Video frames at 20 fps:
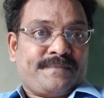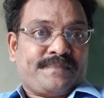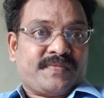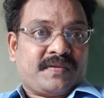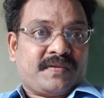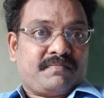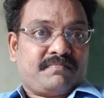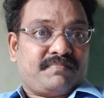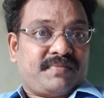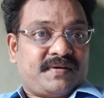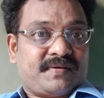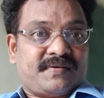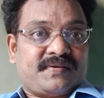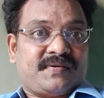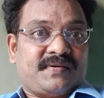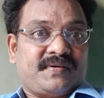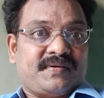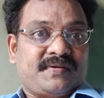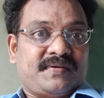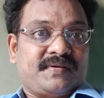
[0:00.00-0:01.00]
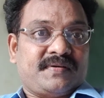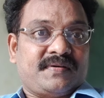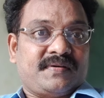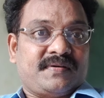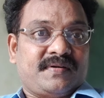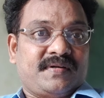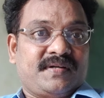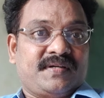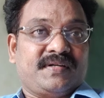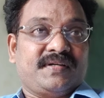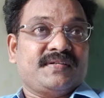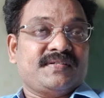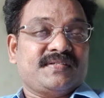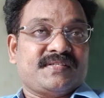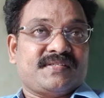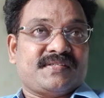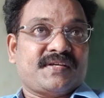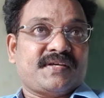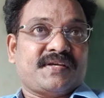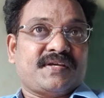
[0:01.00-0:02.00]
But didn't
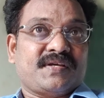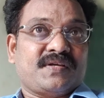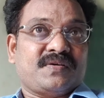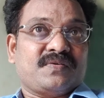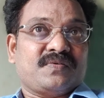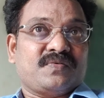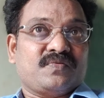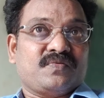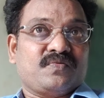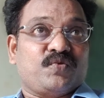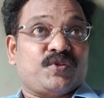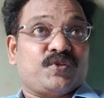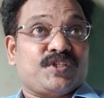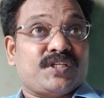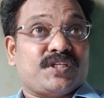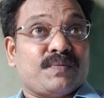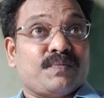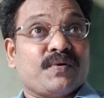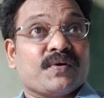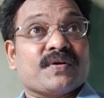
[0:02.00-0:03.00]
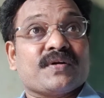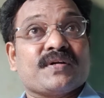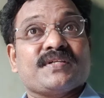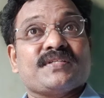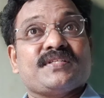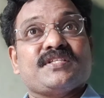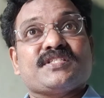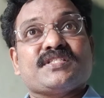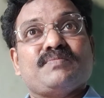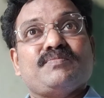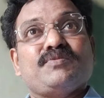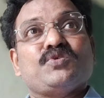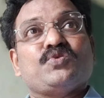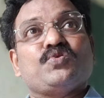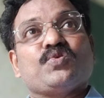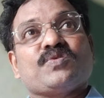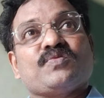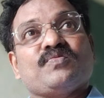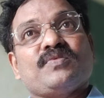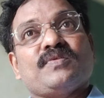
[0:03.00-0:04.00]
say which democratic system is
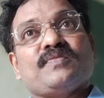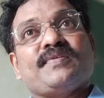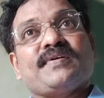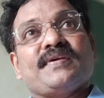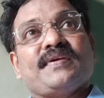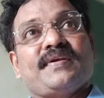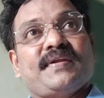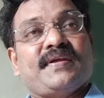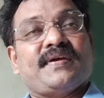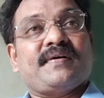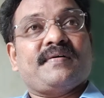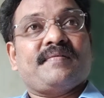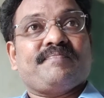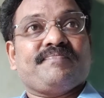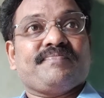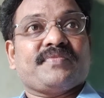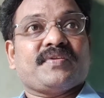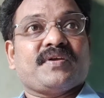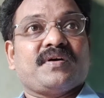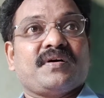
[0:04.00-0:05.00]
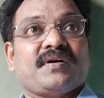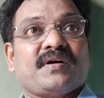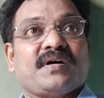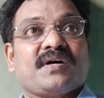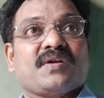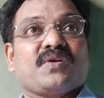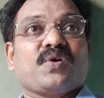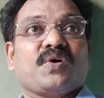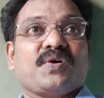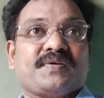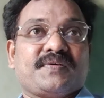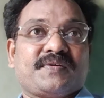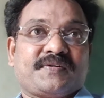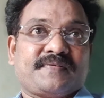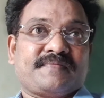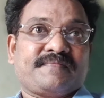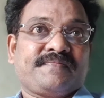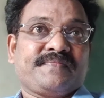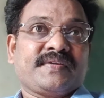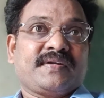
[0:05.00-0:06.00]
suitable for India or not.
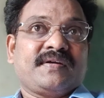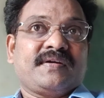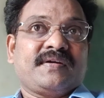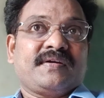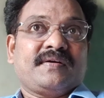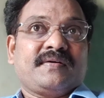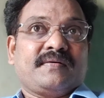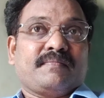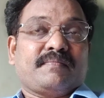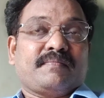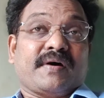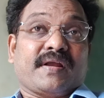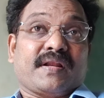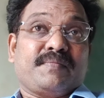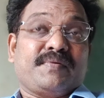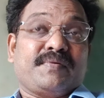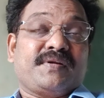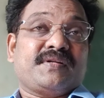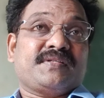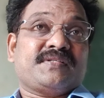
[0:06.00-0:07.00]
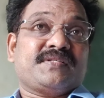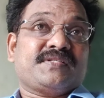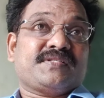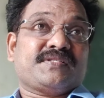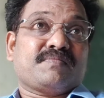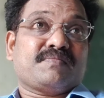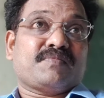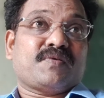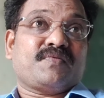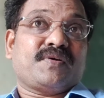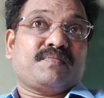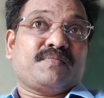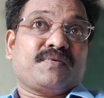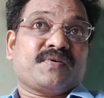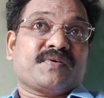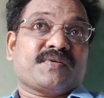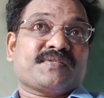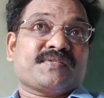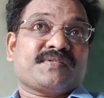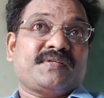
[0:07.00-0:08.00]
Parliamentary system of
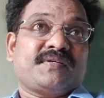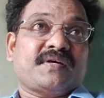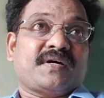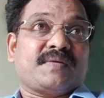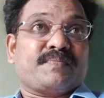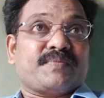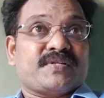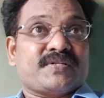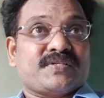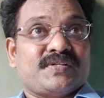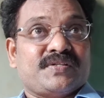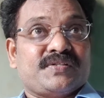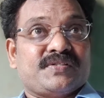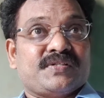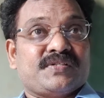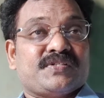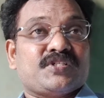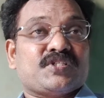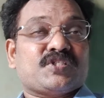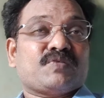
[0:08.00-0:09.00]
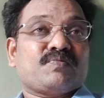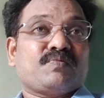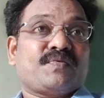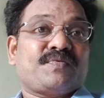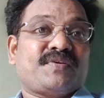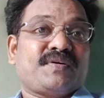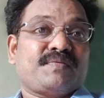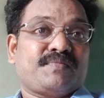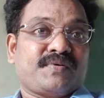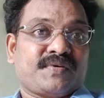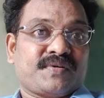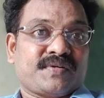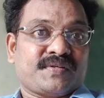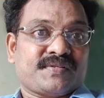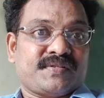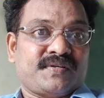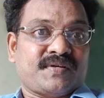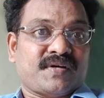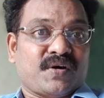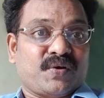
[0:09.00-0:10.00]
democracy or presidential system of democracy
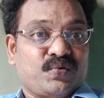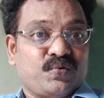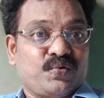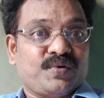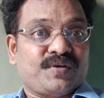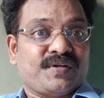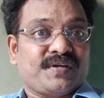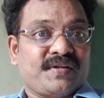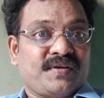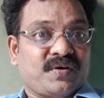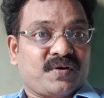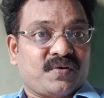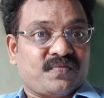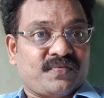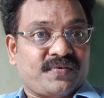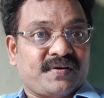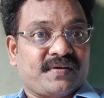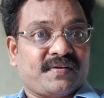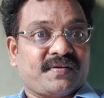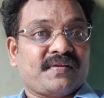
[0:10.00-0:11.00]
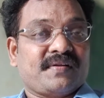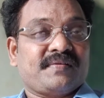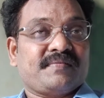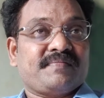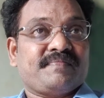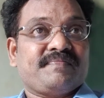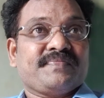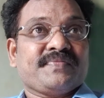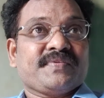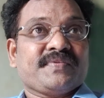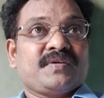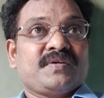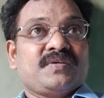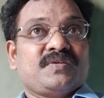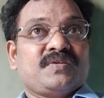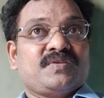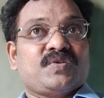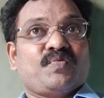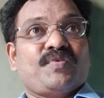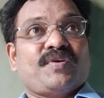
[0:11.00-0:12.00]
or unitary or federal.
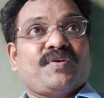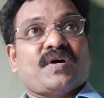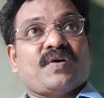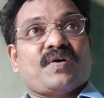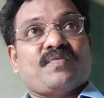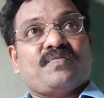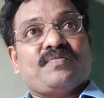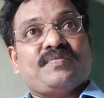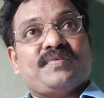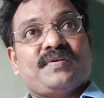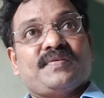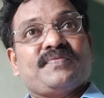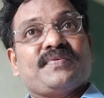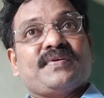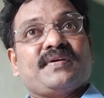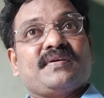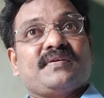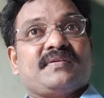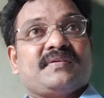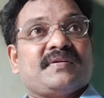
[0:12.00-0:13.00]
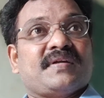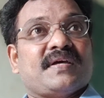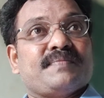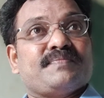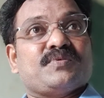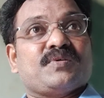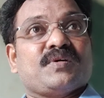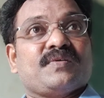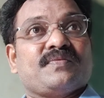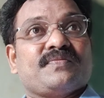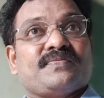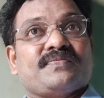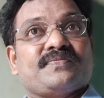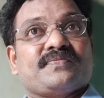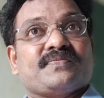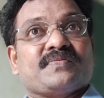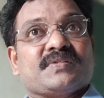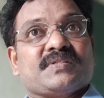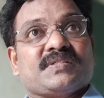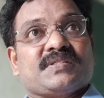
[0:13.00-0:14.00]
So we have different types of
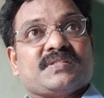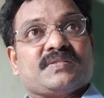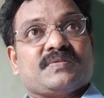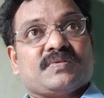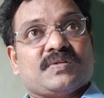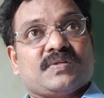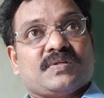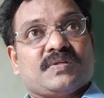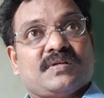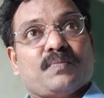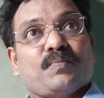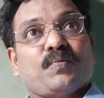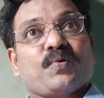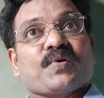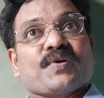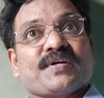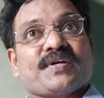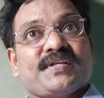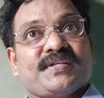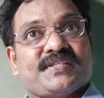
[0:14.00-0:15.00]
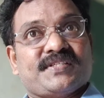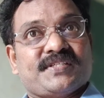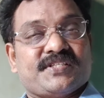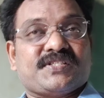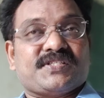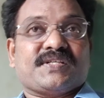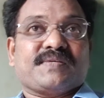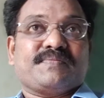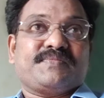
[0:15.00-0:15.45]
democratic systems.